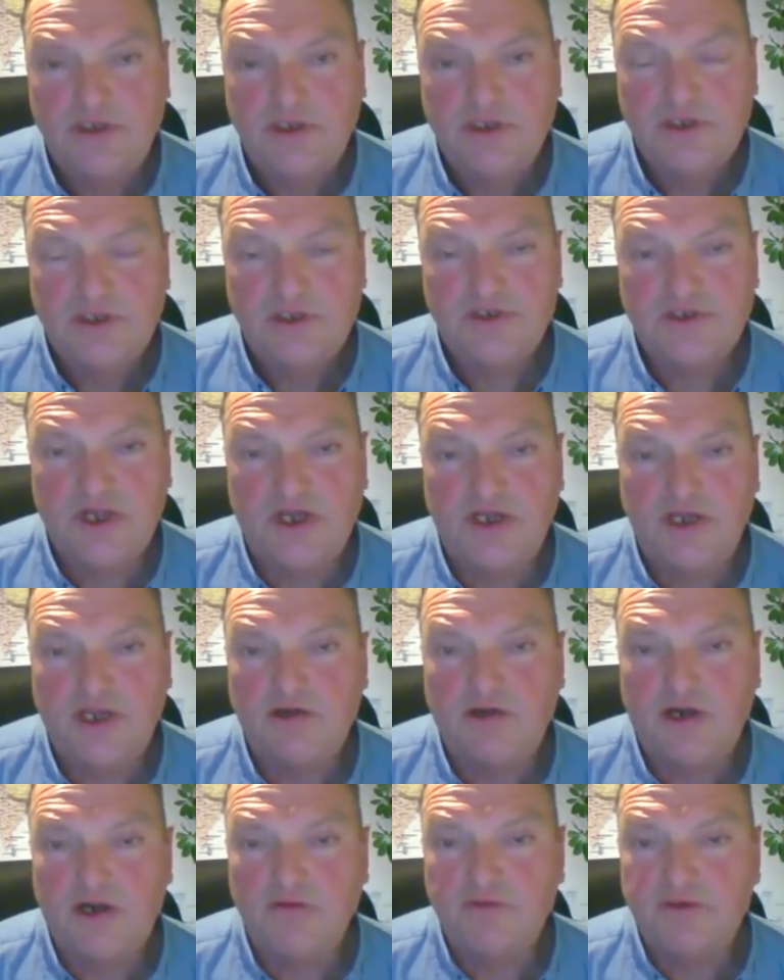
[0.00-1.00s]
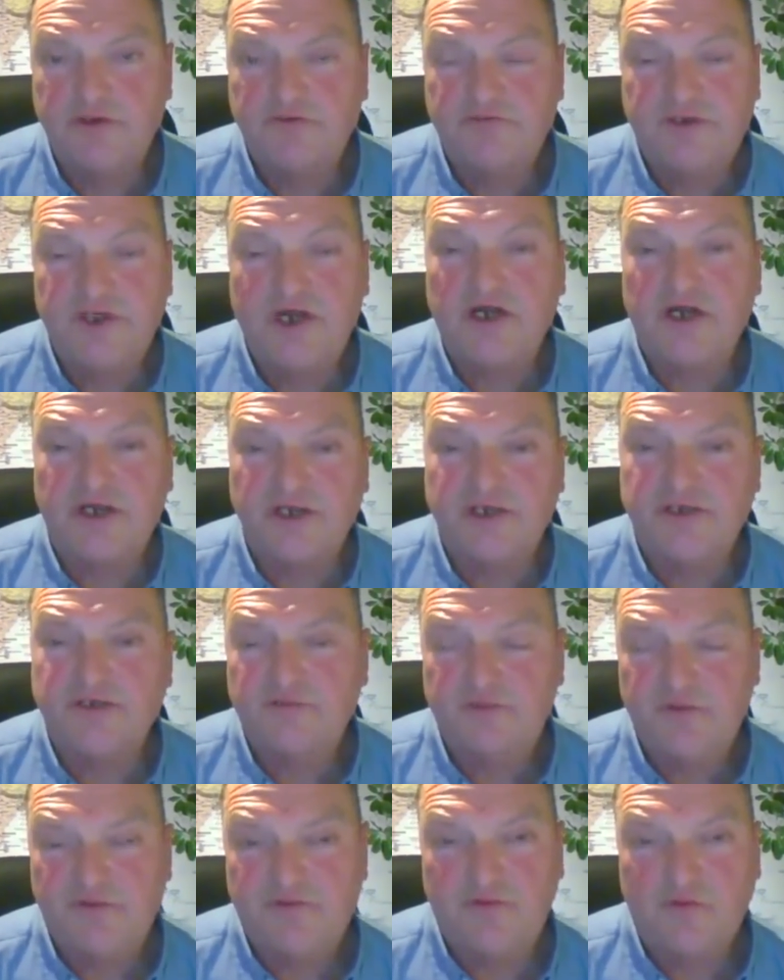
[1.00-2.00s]
because I know I would have died
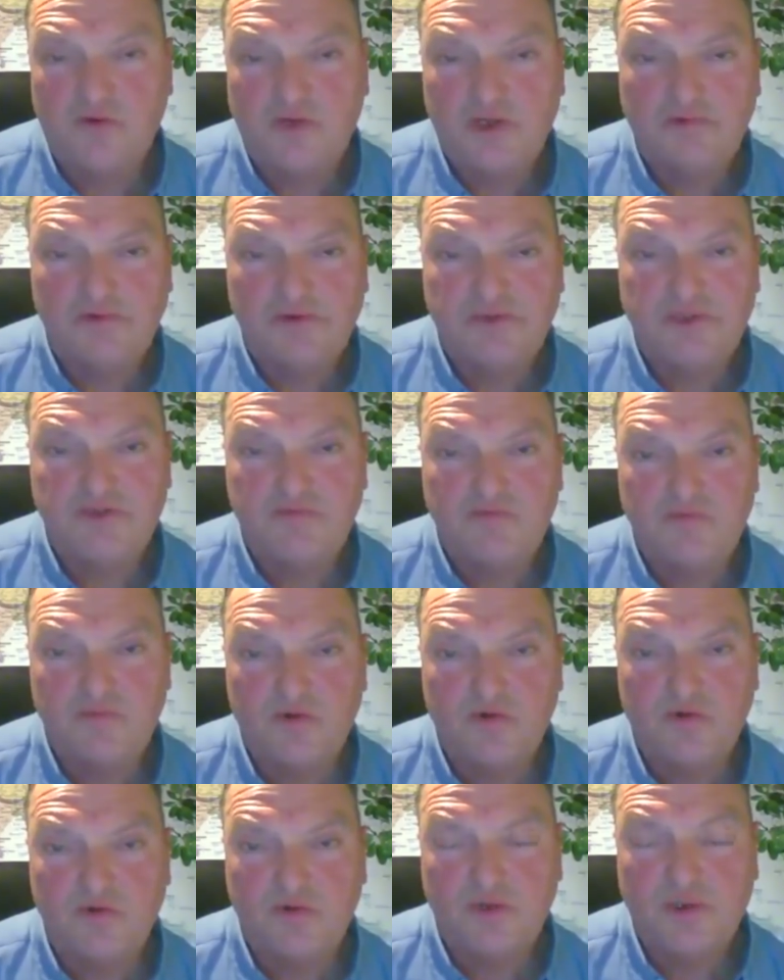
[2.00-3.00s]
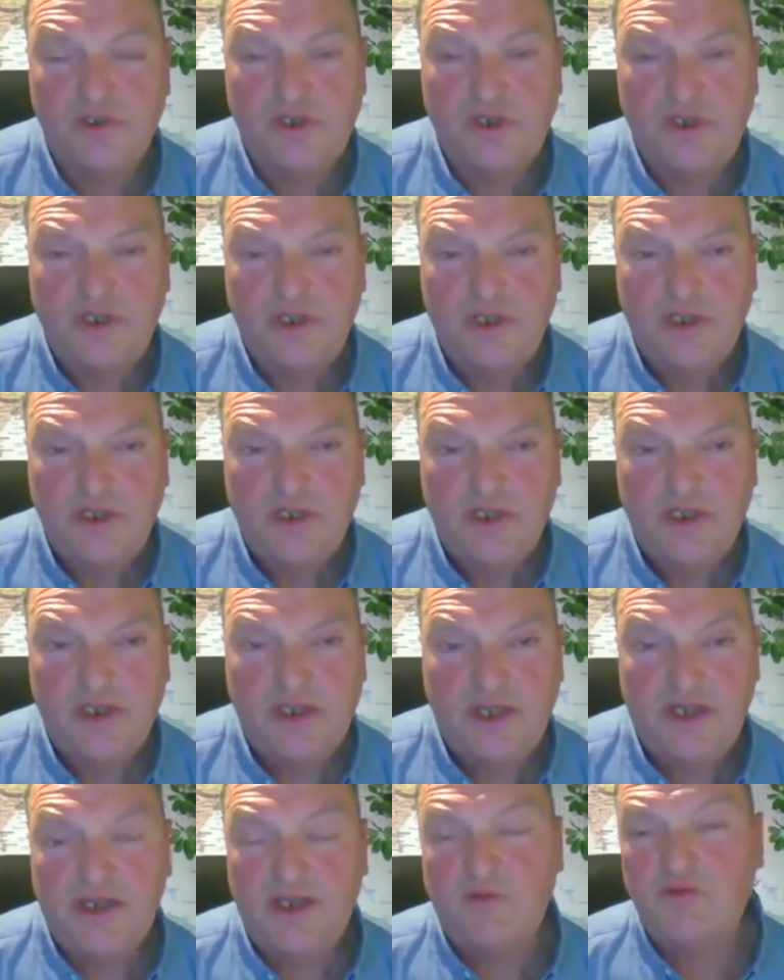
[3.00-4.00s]
before he was even born.
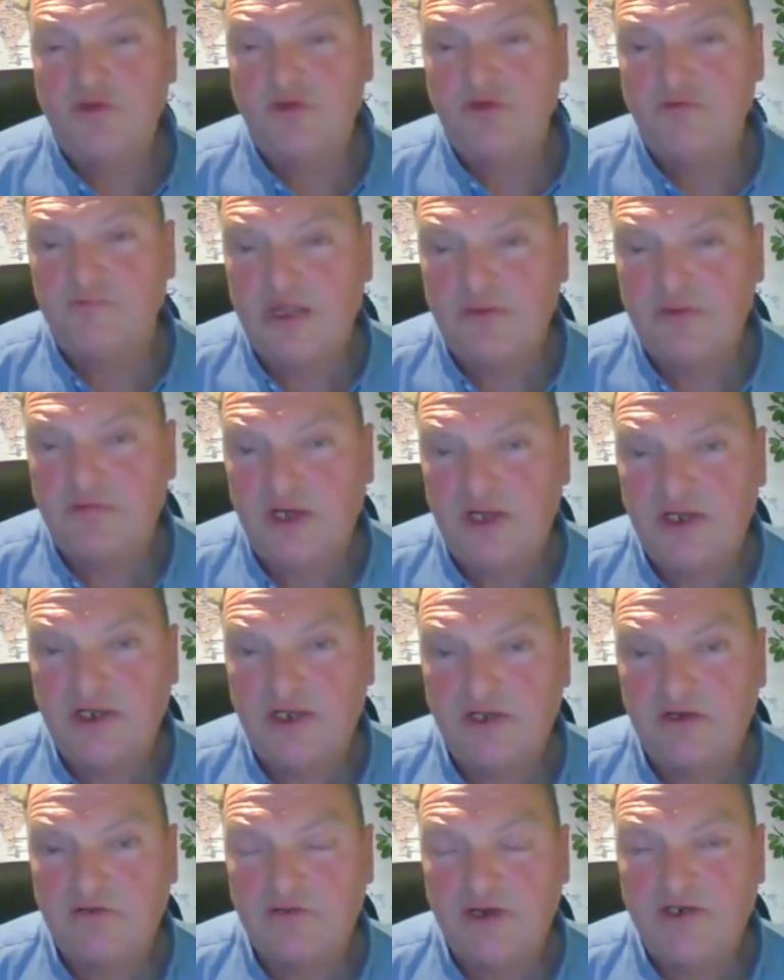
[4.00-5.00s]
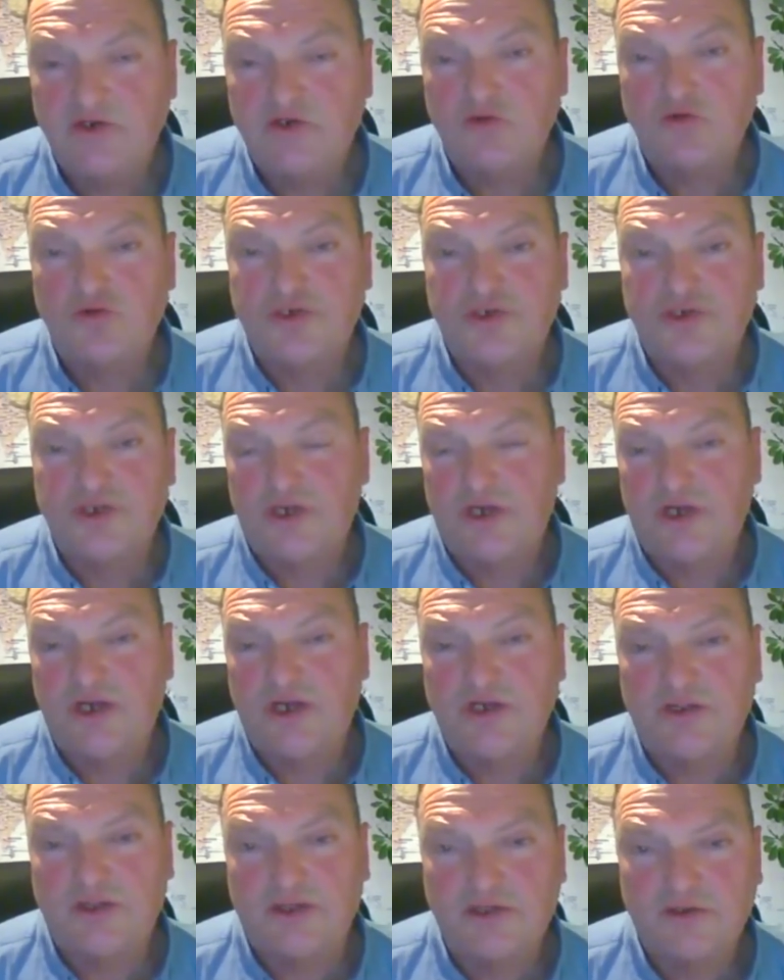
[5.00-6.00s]
And I wouldn't have met my little granddaughter
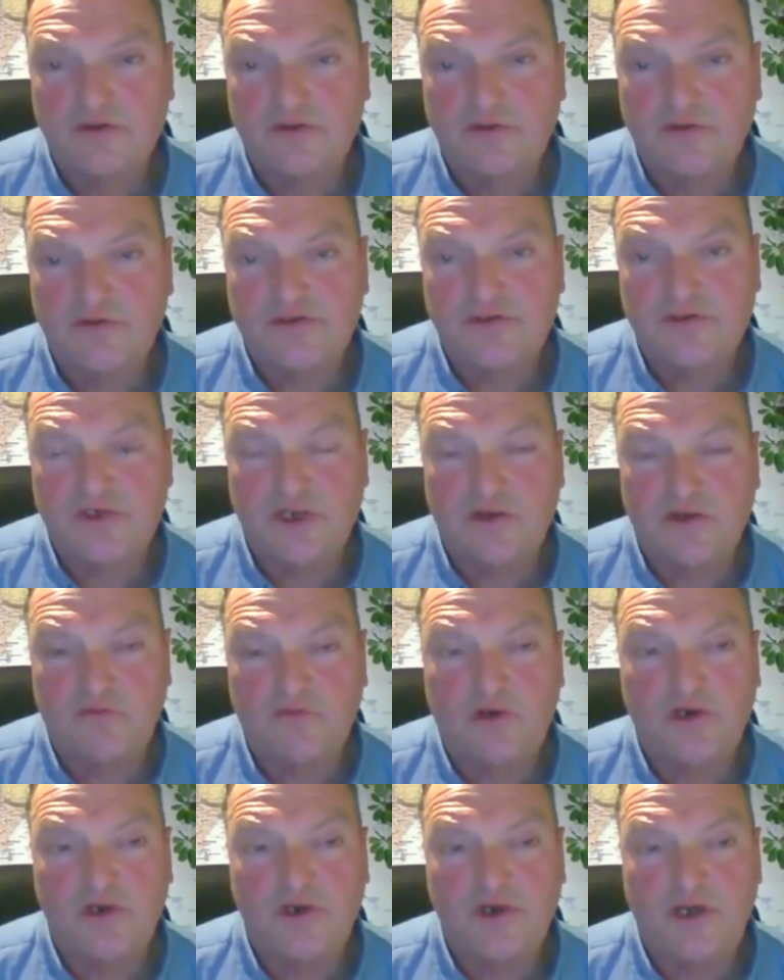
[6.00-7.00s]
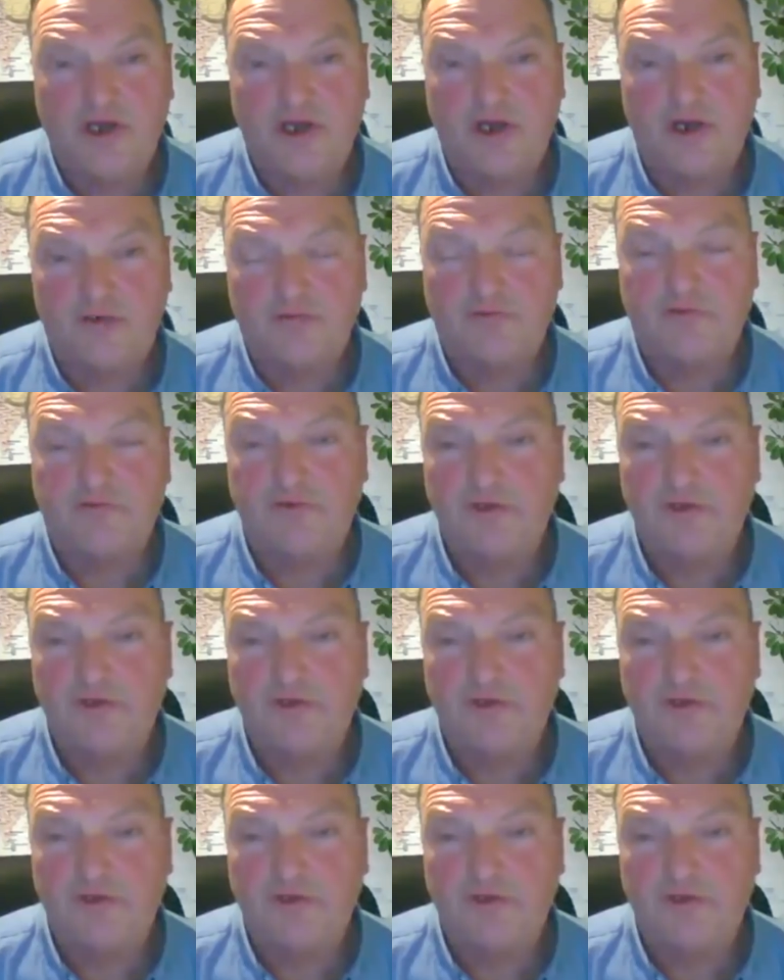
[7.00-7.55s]
either, who's 1.5.